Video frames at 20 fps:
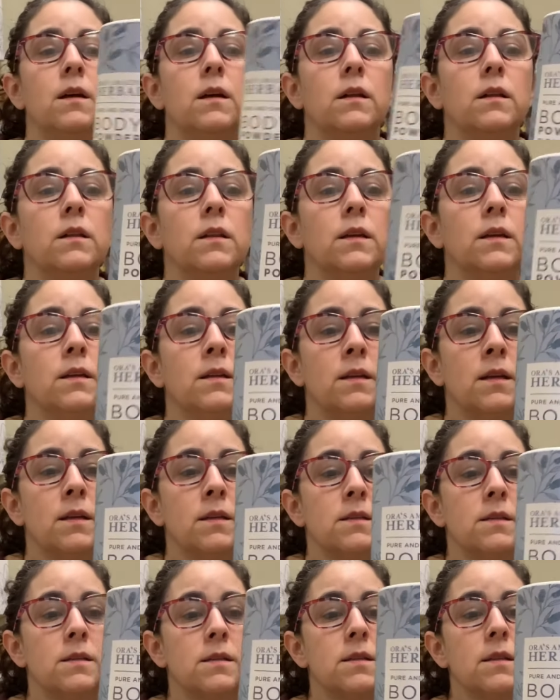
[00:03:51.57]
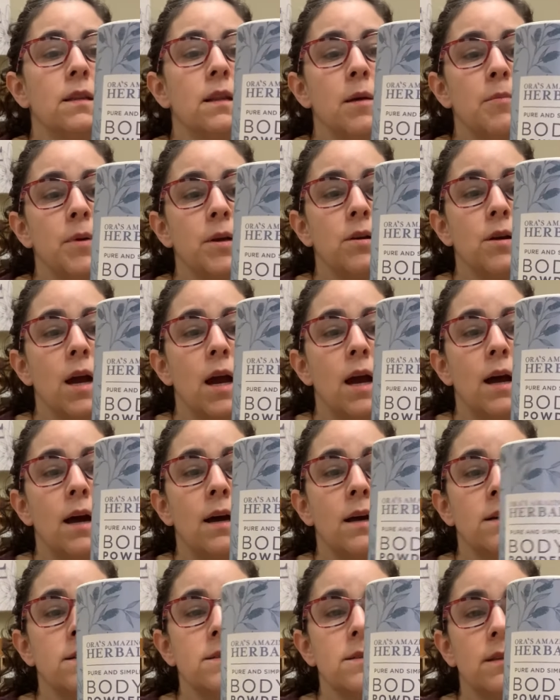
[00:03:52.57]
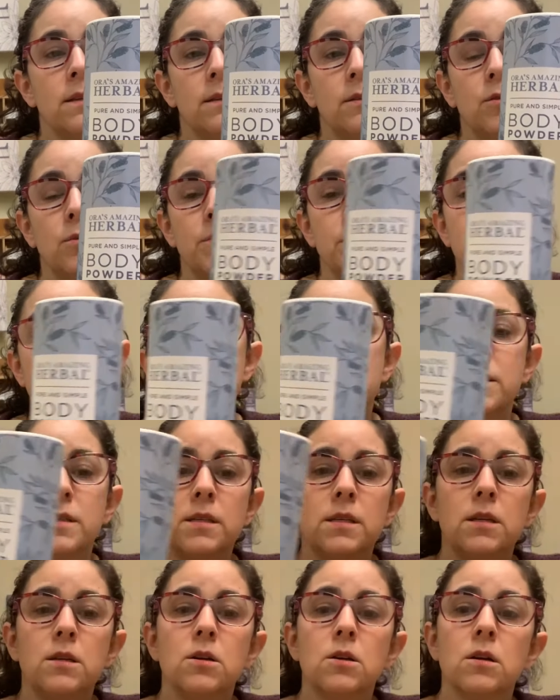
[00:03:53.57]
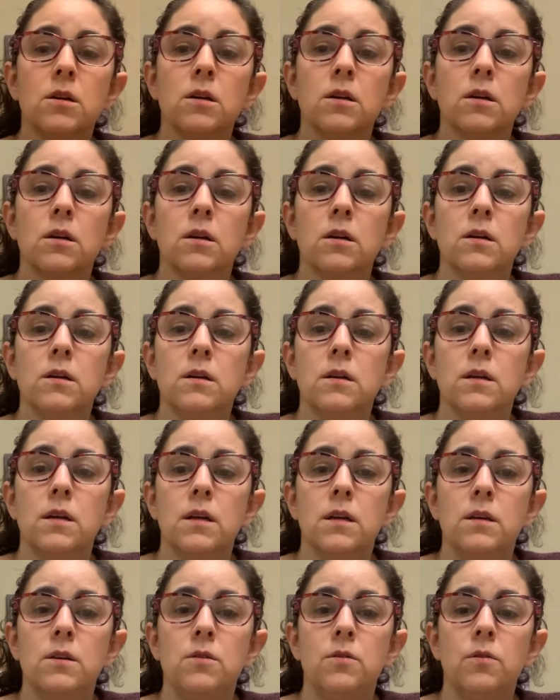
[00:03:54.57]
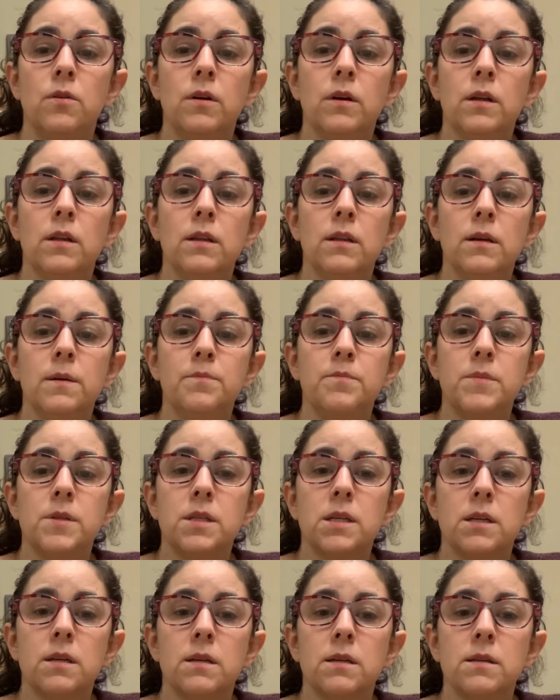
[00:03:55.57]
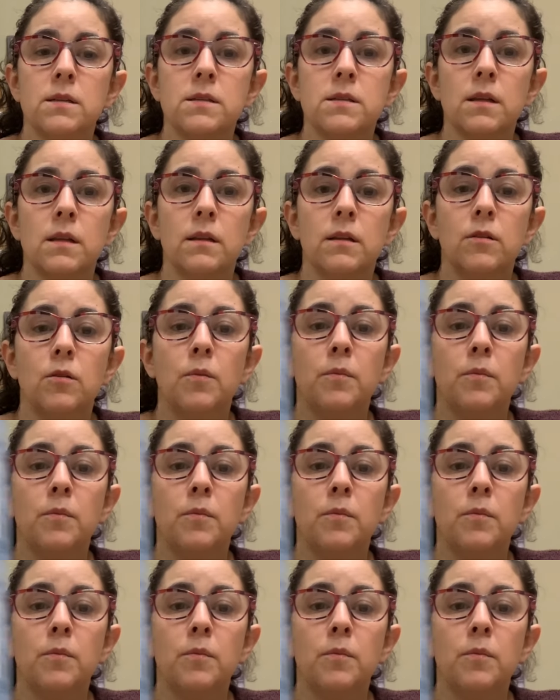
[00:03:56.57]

Clean is lemongrass, a little bit of cedar, eucalyptus, a little